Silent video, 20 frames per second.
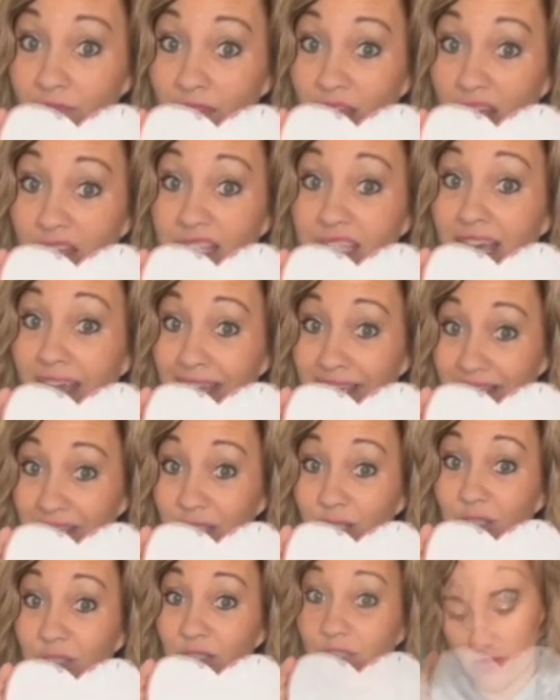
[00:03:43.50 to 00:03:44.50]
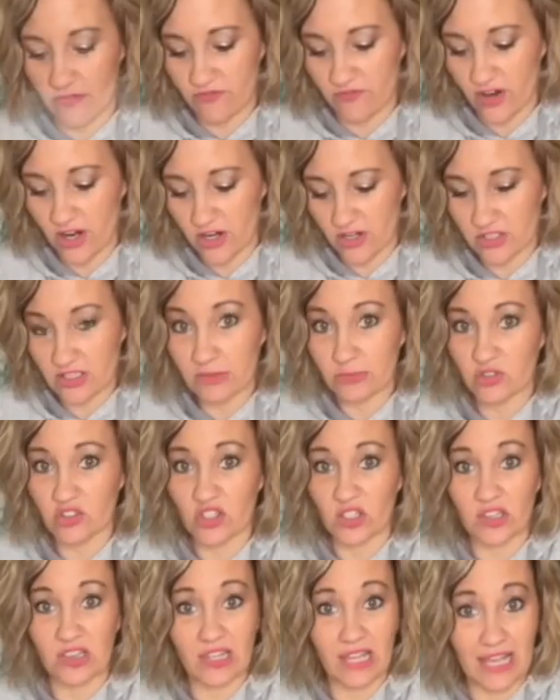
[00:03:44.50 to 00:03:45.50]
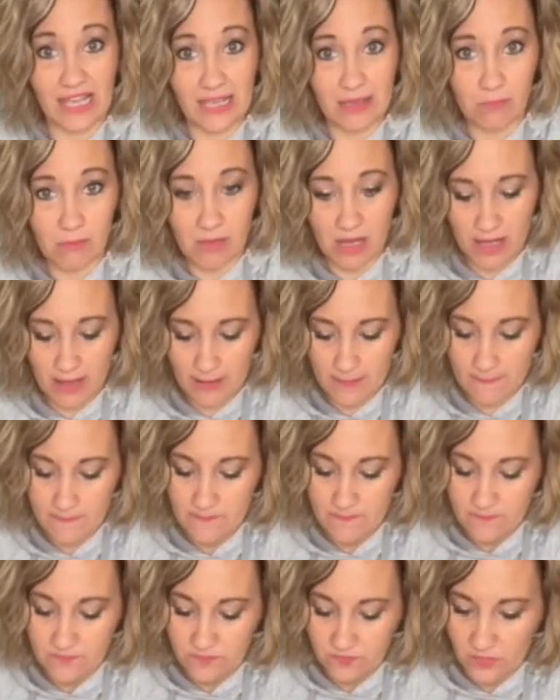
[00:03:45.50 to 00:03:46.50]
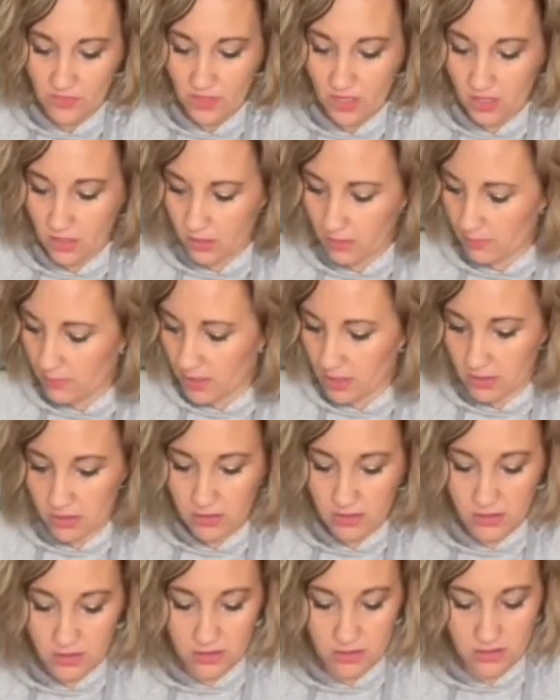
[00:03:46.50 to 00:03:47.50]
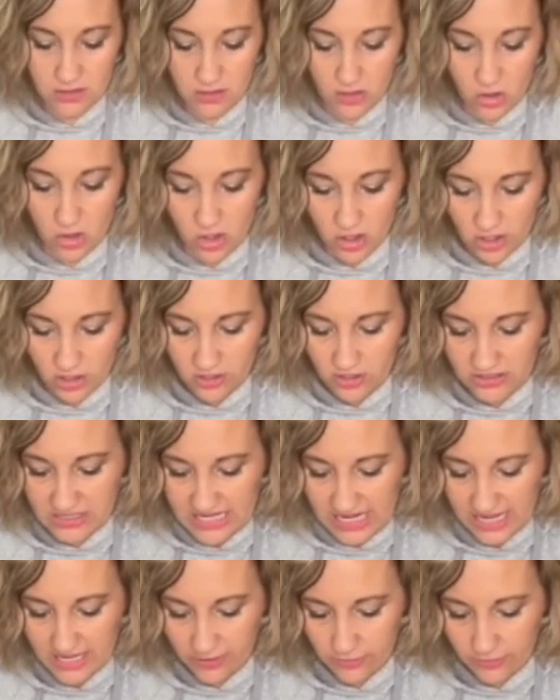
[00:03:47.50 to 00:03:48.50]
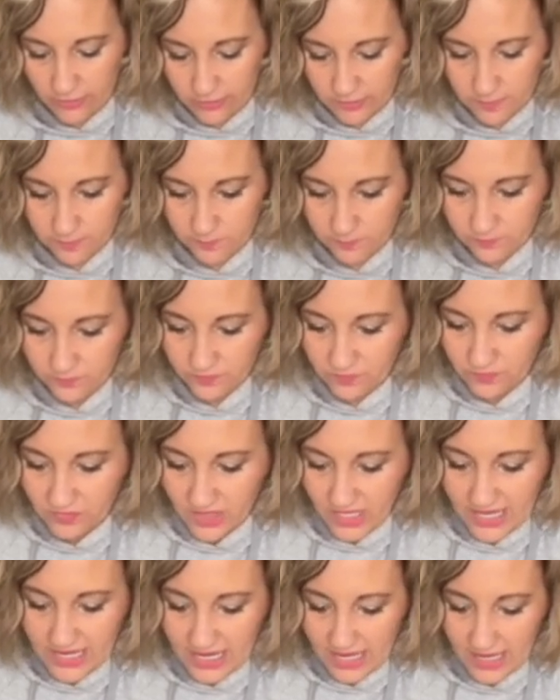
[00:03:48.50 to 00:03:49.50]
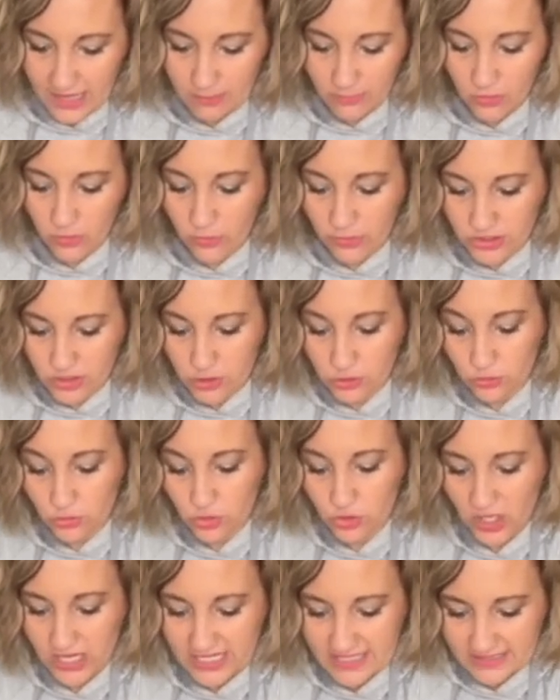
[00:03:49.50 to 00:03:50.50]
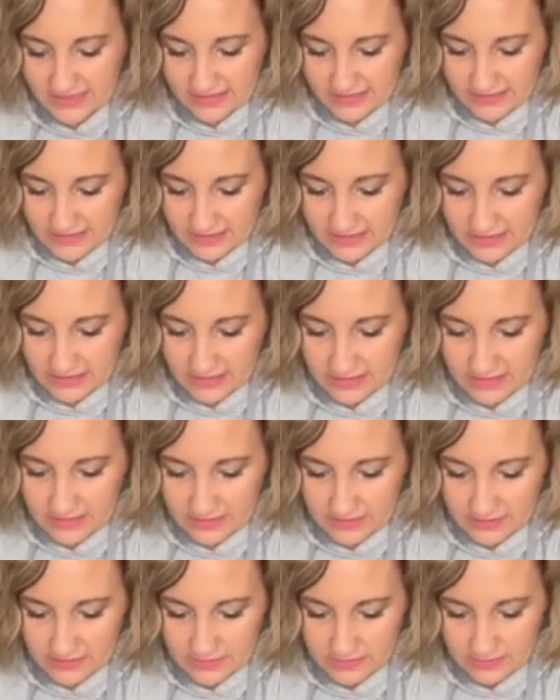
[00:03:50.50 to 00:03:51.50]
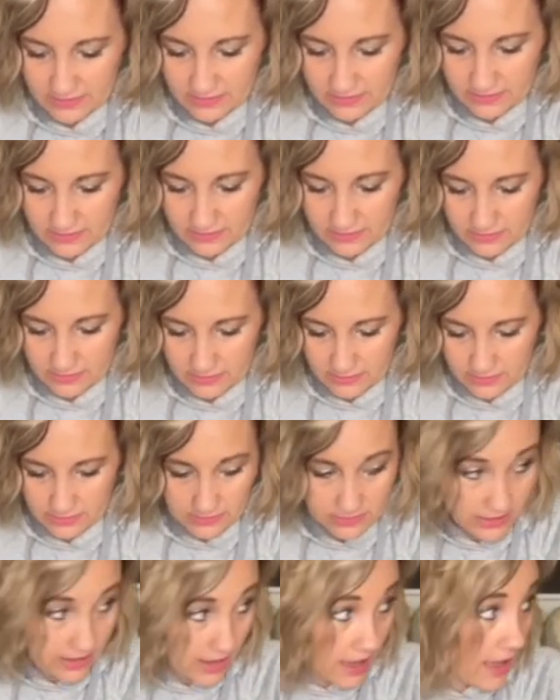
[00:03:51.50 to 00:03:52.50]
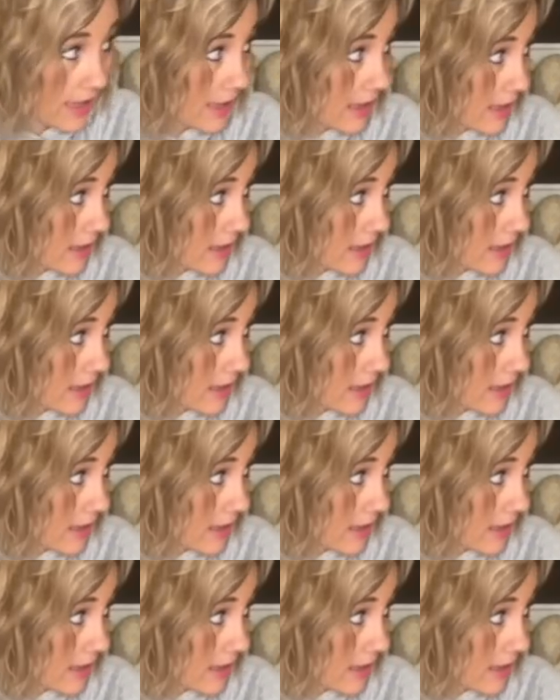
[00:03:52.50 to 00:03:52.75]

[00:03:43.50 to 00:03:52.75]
Take a look. First, I'm just gonna lay my heart down, and I'm going to trace it, okay?